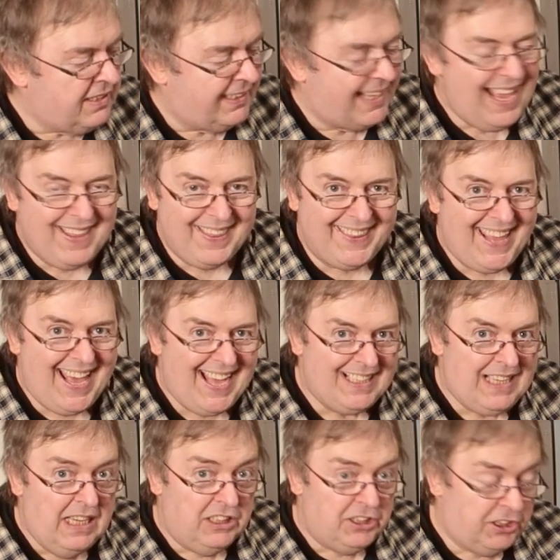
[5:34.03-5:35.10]
Get that
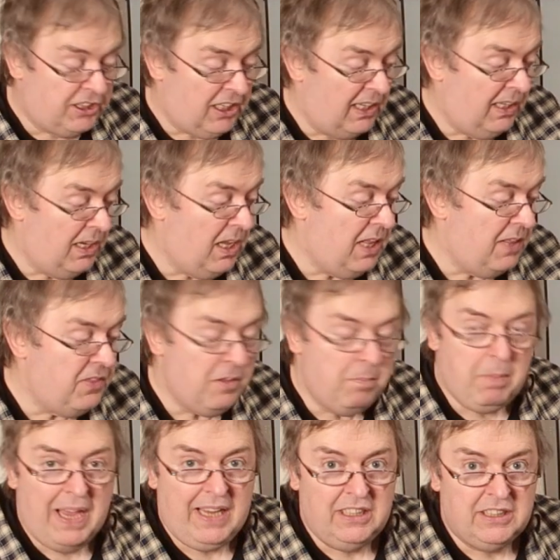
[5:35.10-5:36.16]
to learn the
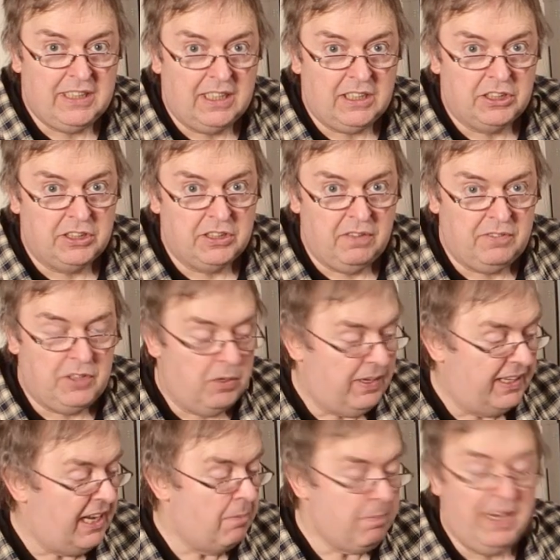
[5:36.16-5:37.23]
basics of doing it,